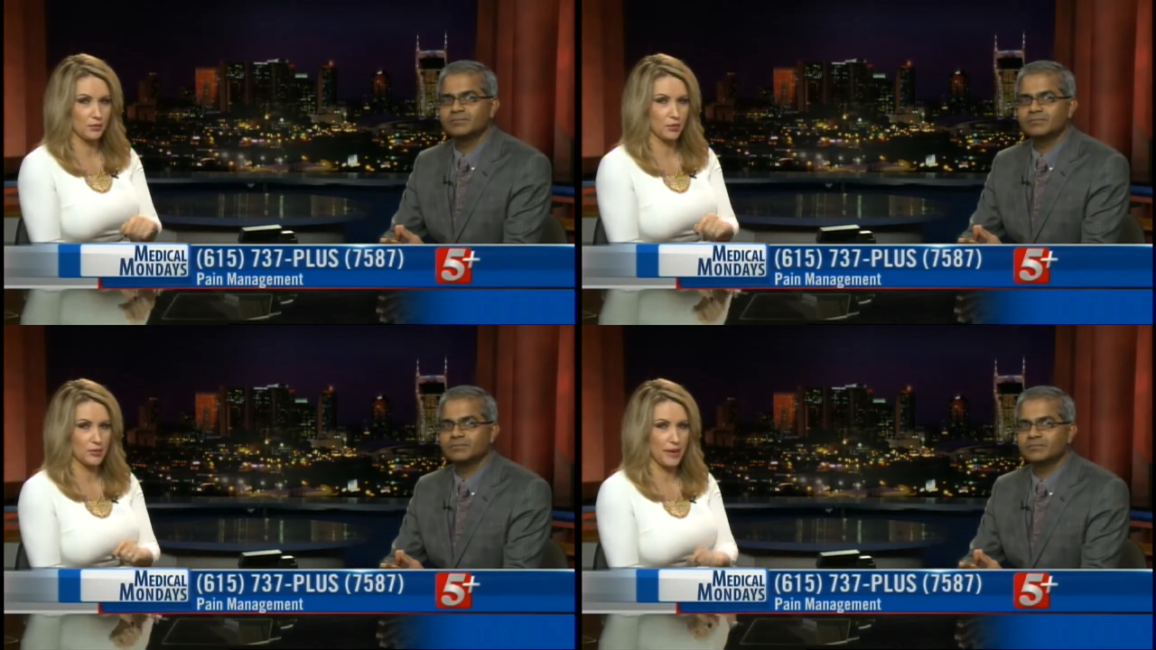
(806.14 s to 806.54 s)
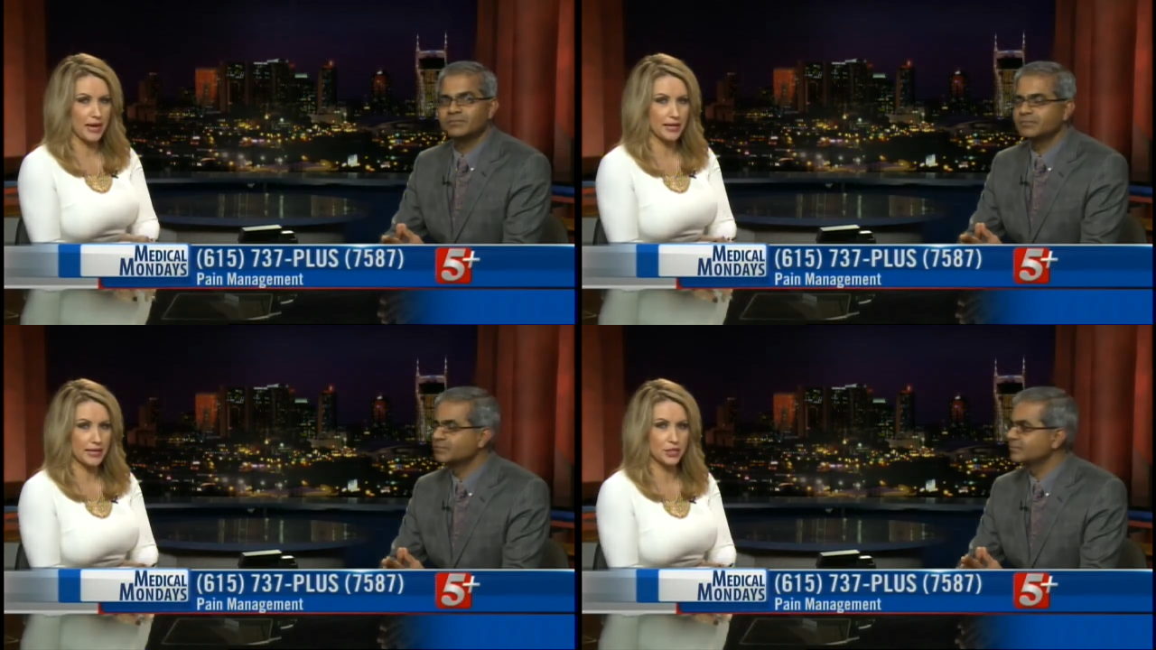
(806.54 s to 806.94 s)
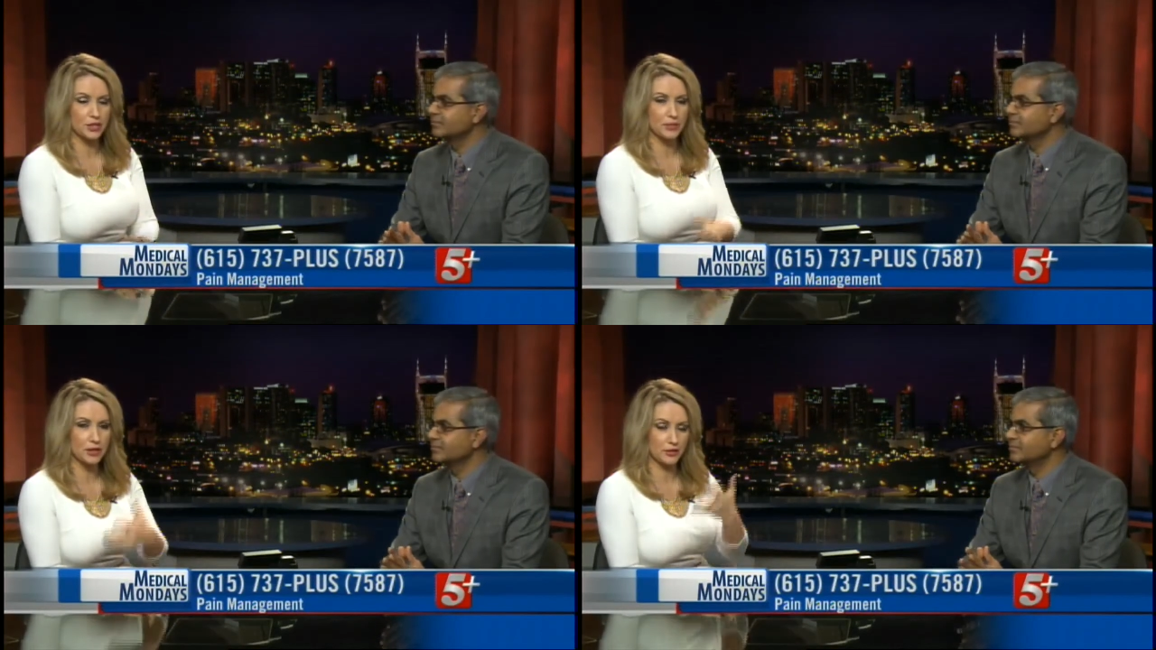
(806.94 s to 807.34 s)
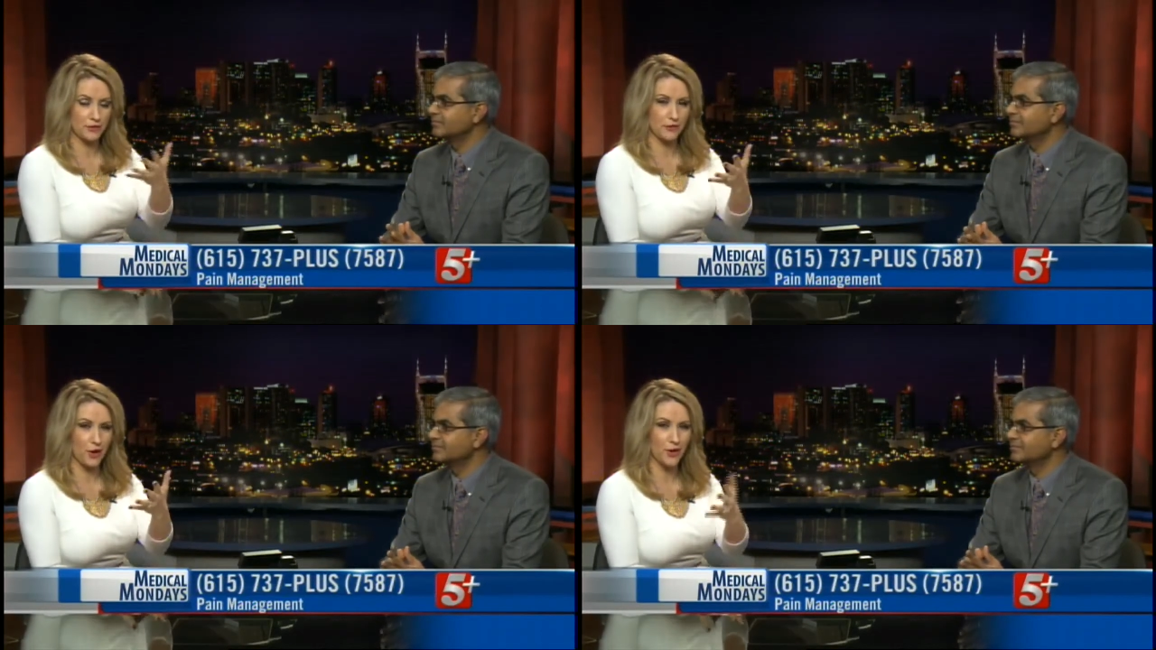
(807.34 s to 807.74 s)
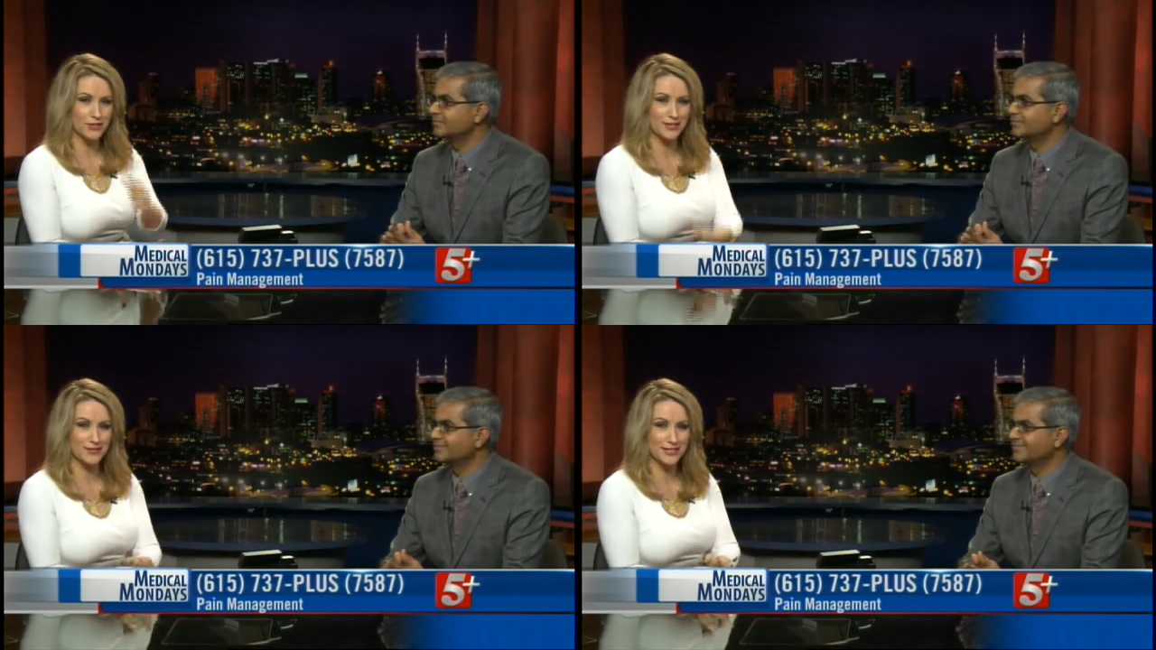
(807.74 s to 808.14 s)
Speaker 1: we'll be back in just a minute. If you have
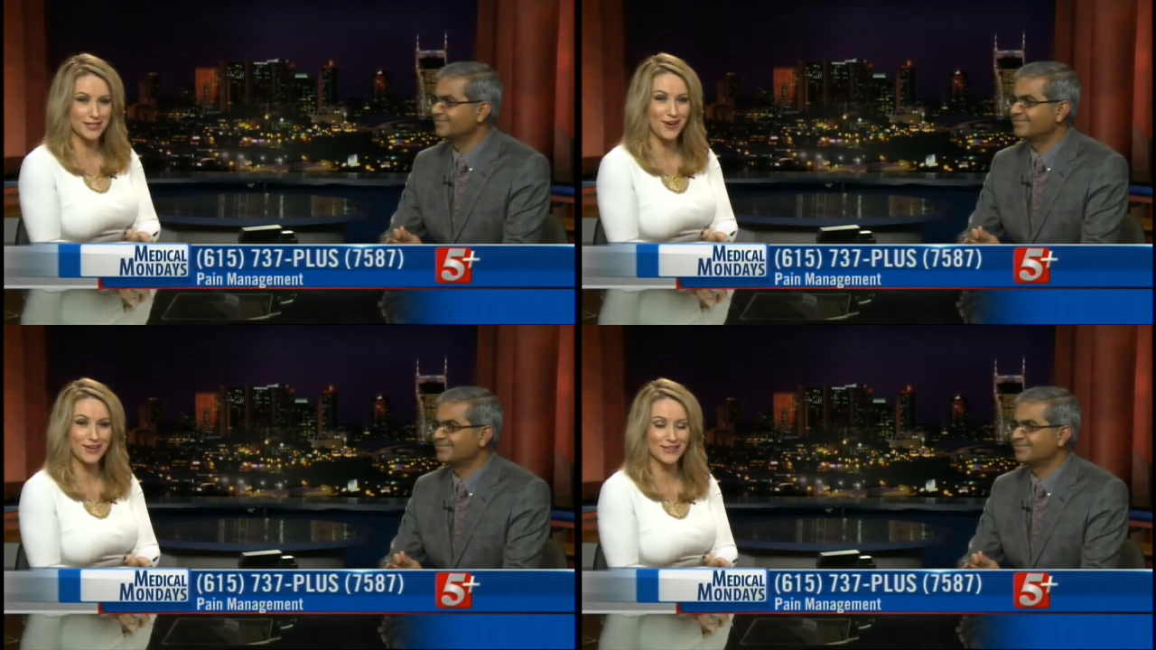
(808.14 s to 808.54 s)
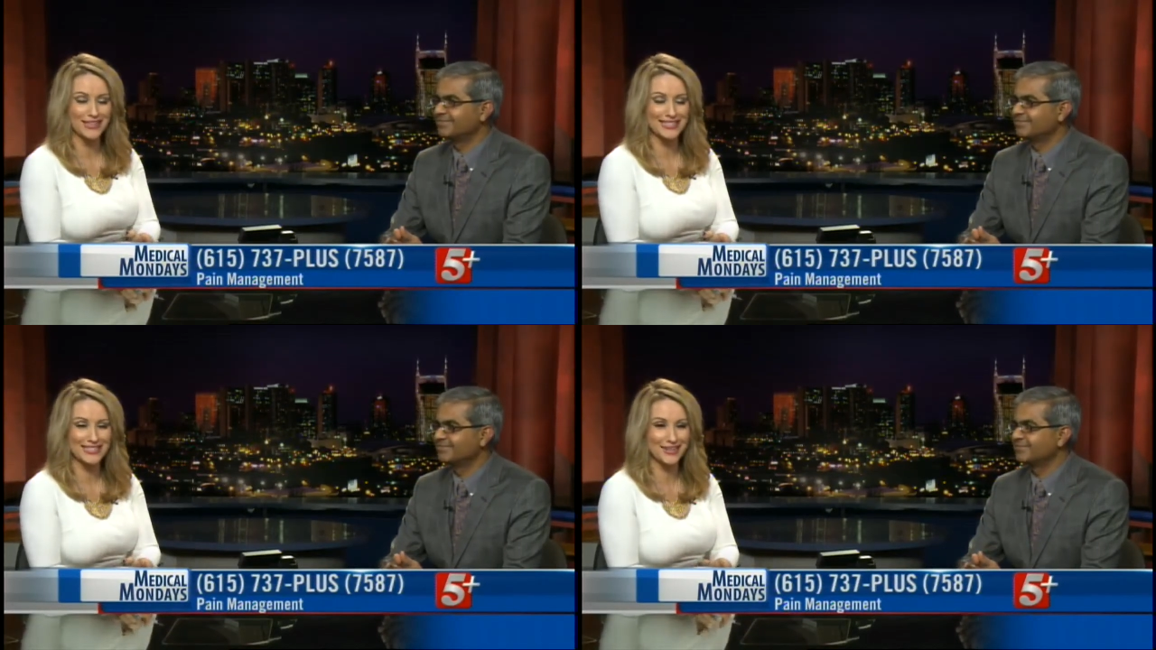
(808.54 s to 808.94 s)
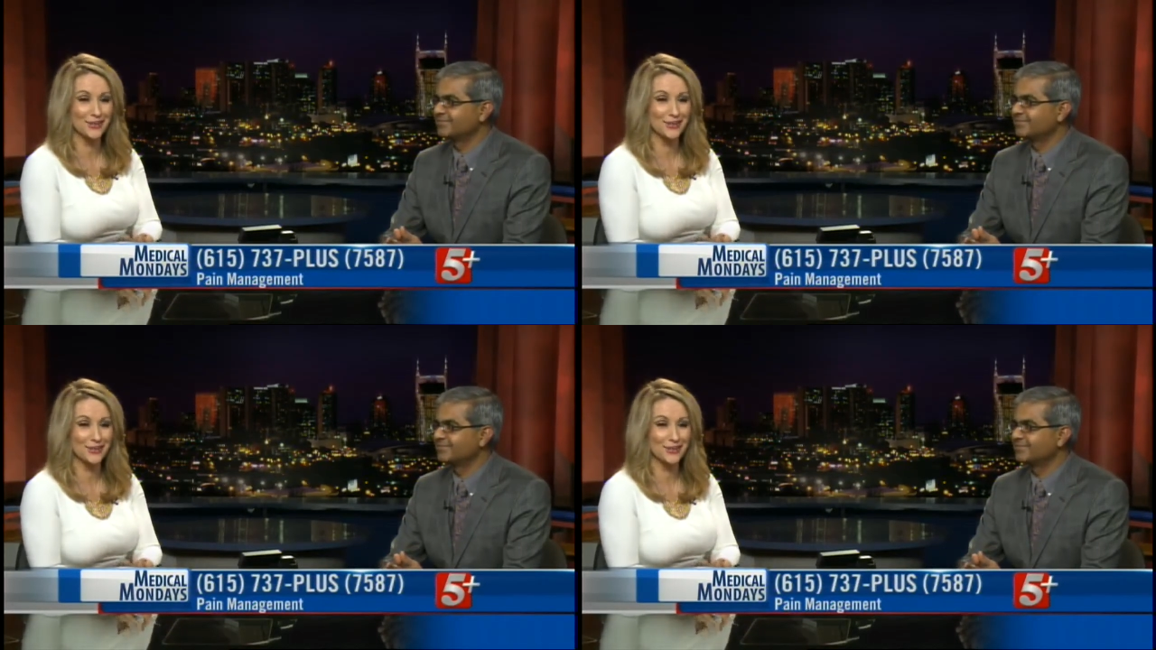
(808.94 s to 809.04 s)
calls, give us a call here at, or